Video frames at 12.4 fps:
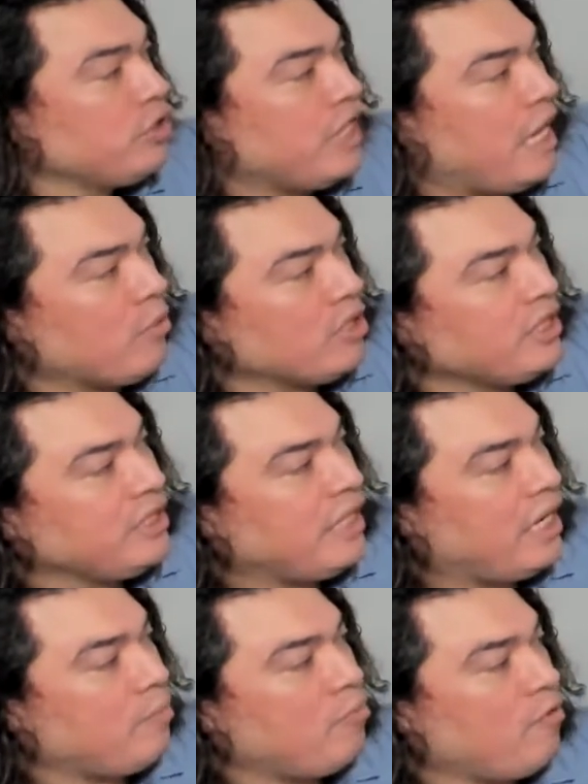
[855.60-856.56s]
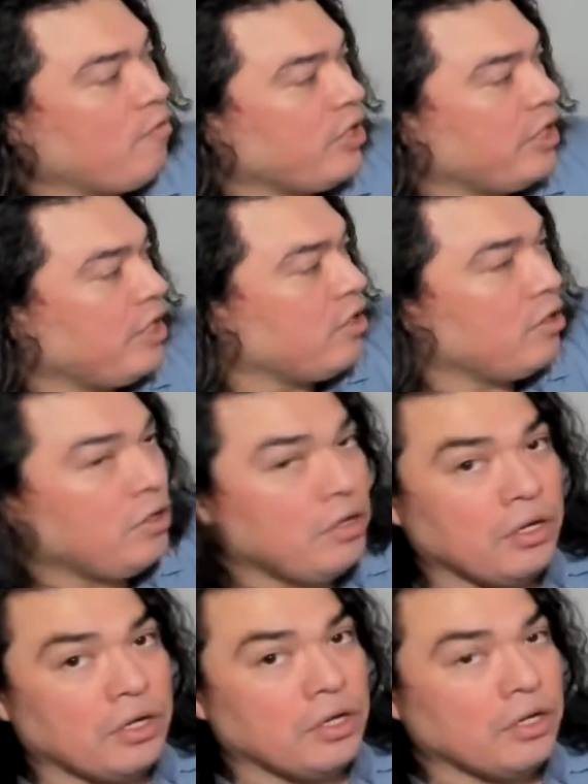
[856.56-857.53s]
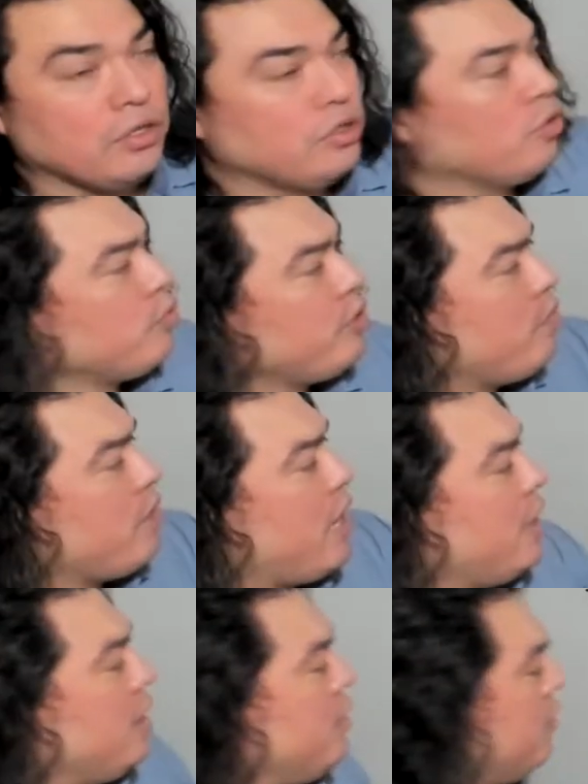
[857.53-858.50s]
our setup over here to rewrite it.